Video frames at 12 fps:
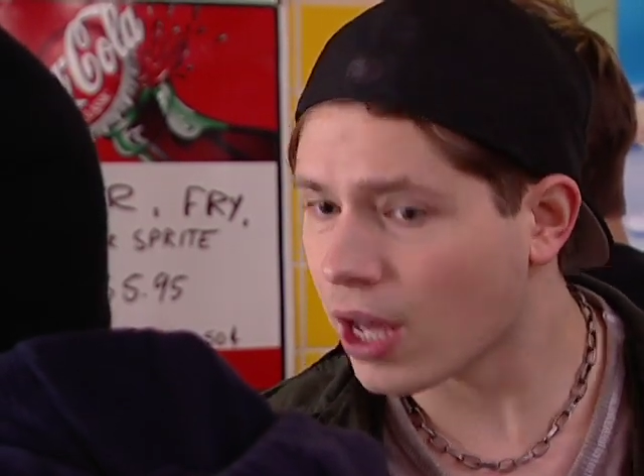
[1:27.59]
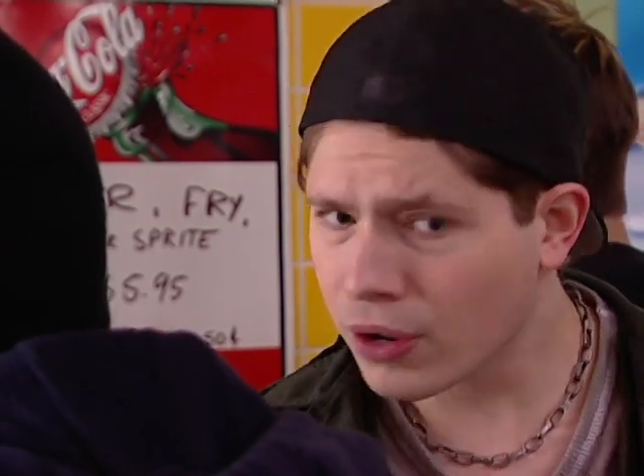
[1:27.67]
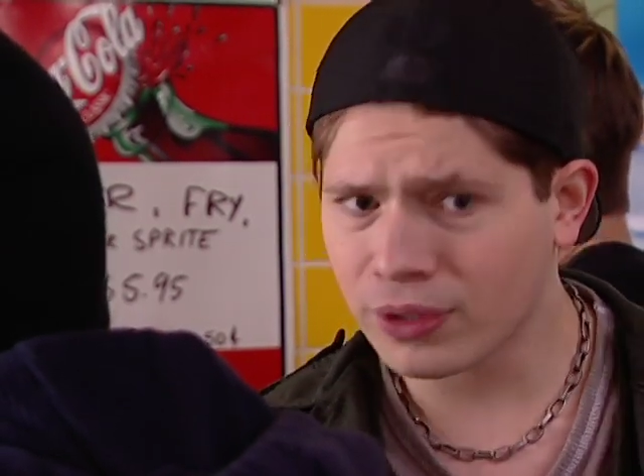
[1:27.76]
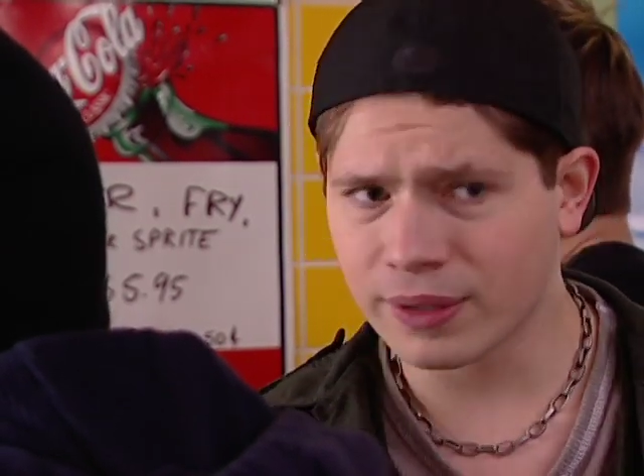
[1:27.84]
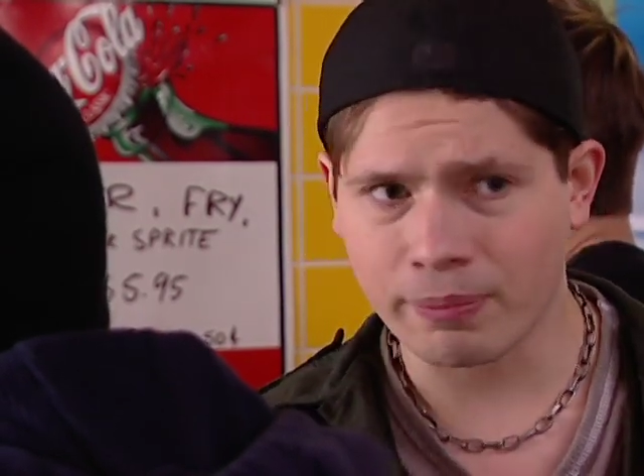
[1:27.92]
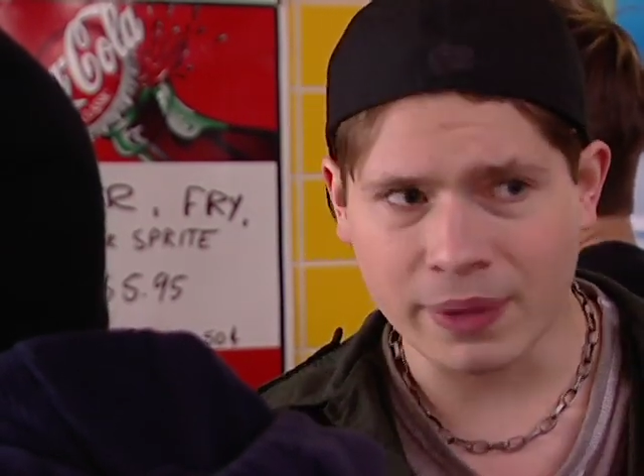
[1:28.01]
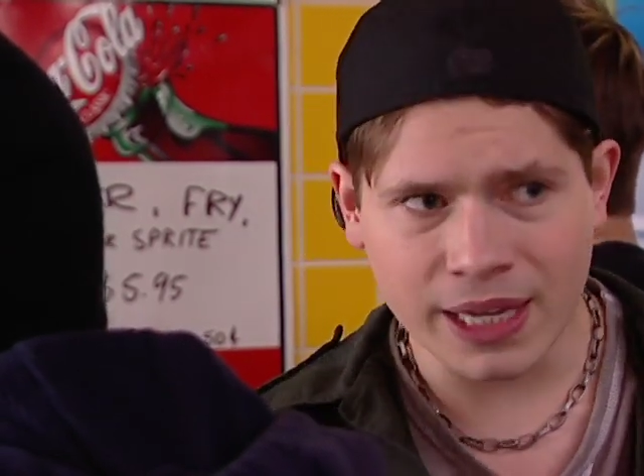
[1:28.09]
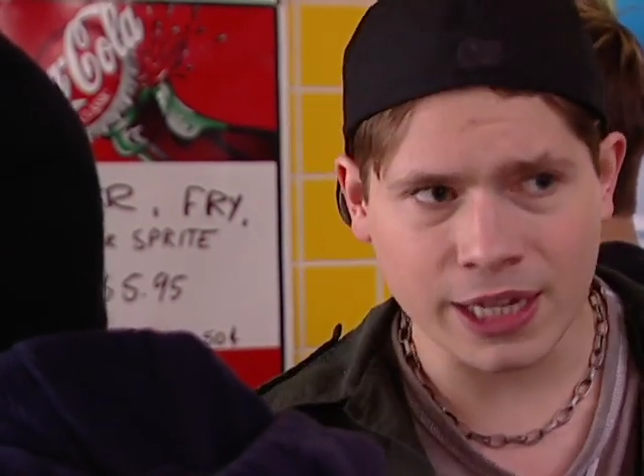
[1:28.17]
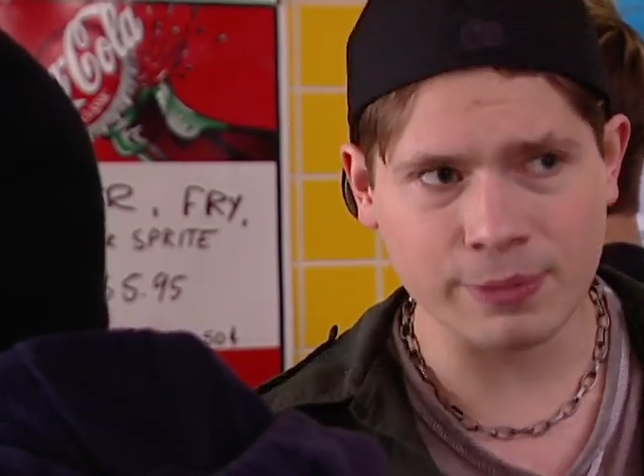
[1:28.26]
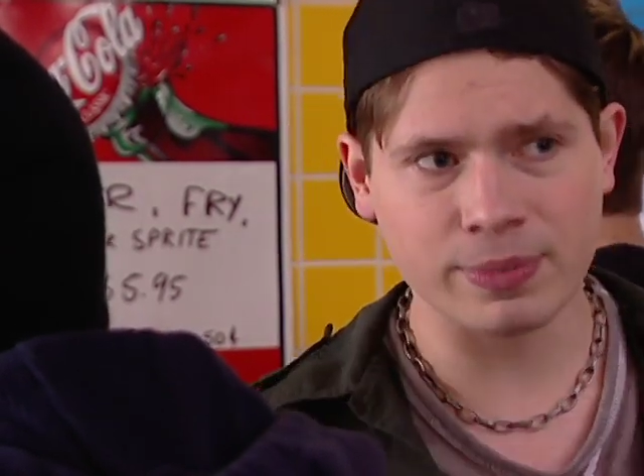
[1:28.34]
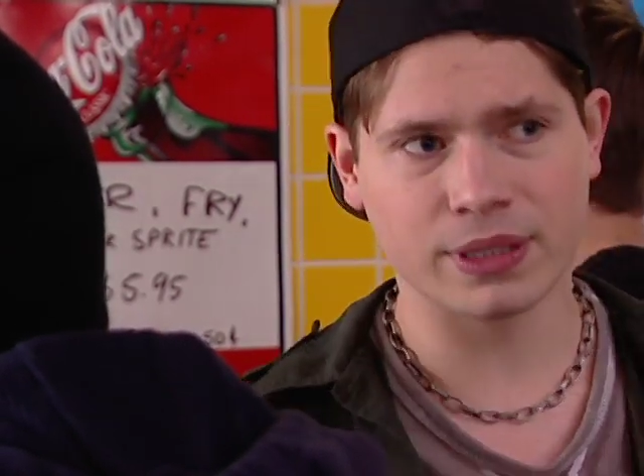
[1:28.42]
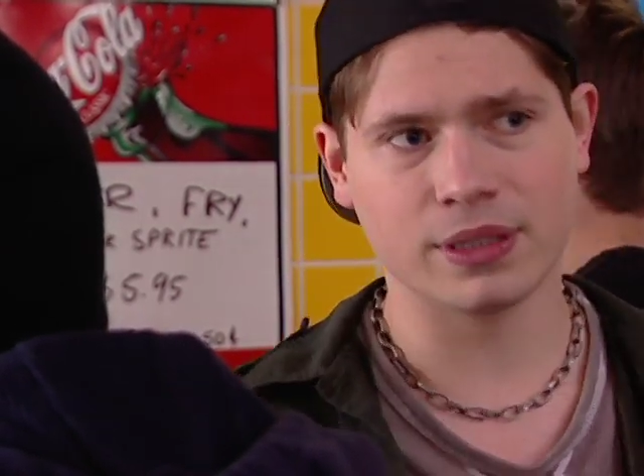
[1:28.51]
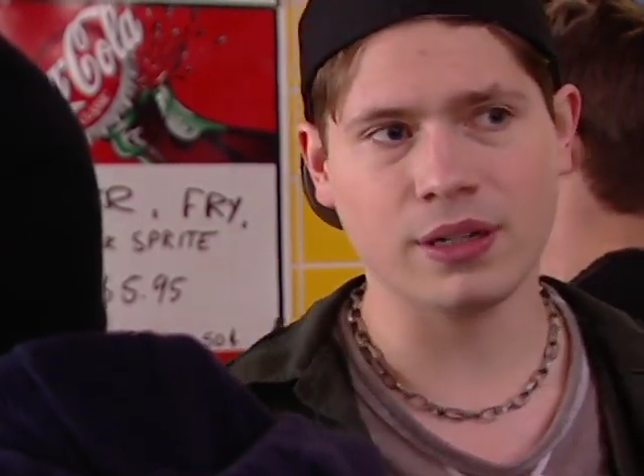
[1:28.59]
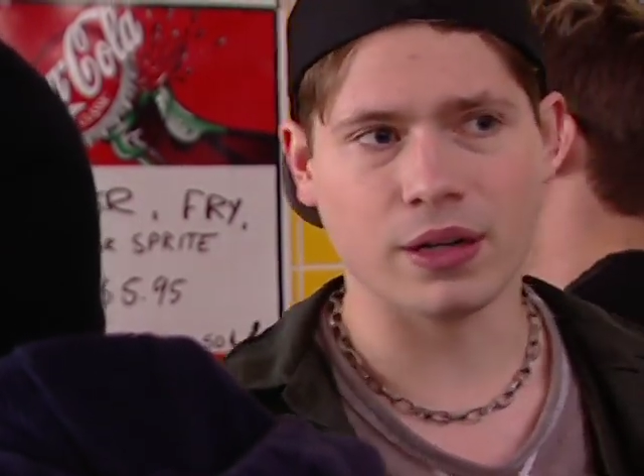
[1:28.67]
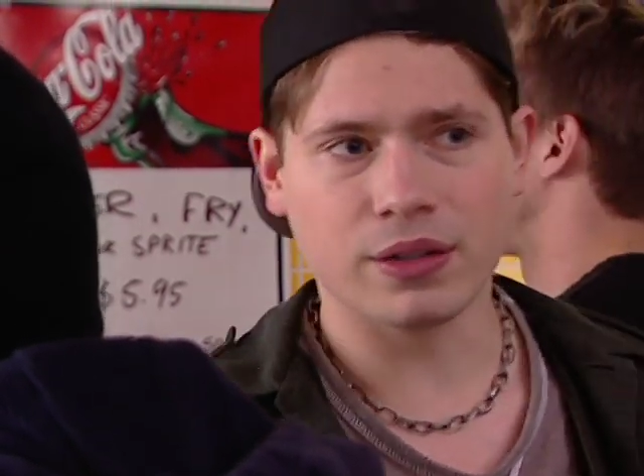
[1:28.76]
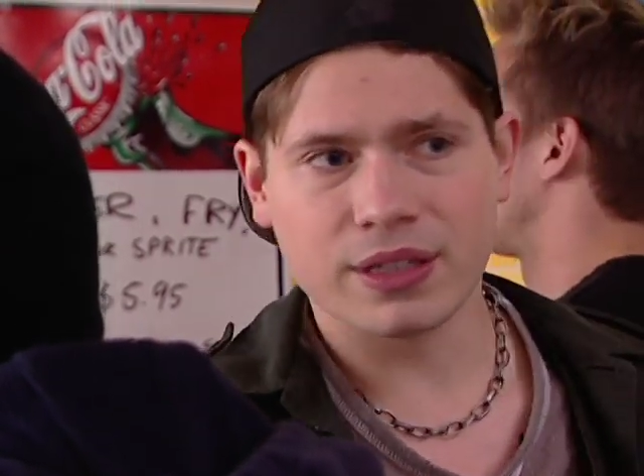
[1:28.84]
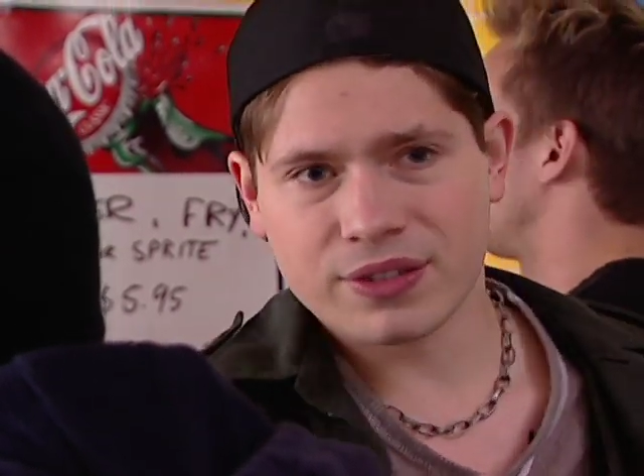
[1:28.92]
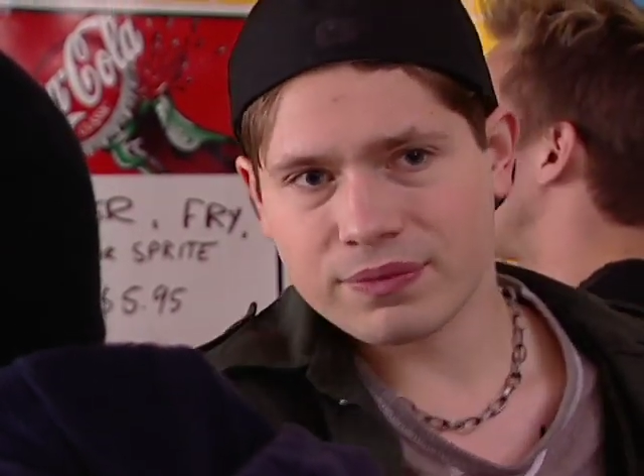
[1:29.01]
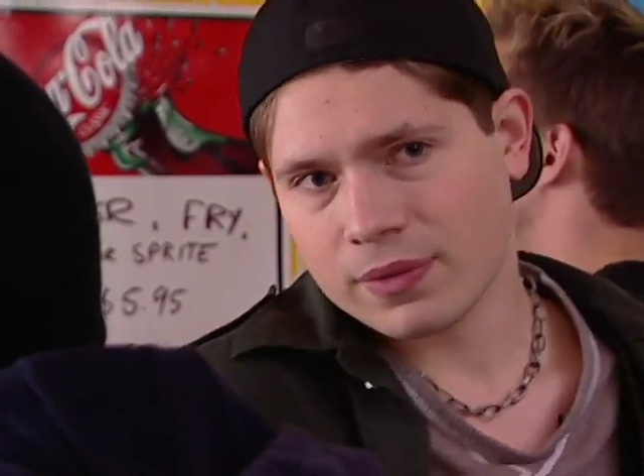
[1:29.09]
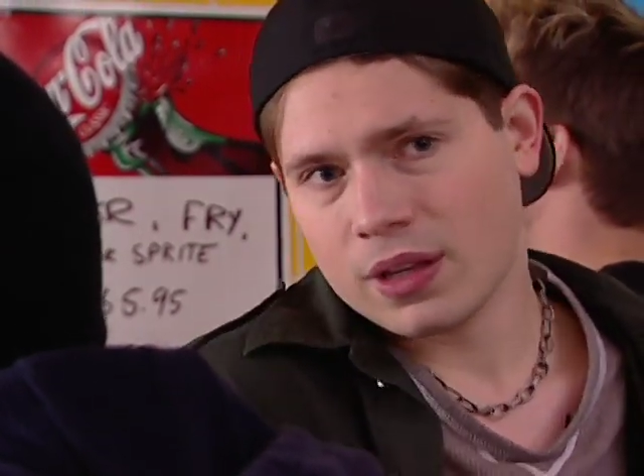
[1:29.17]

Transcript: Not only me, but, you know, that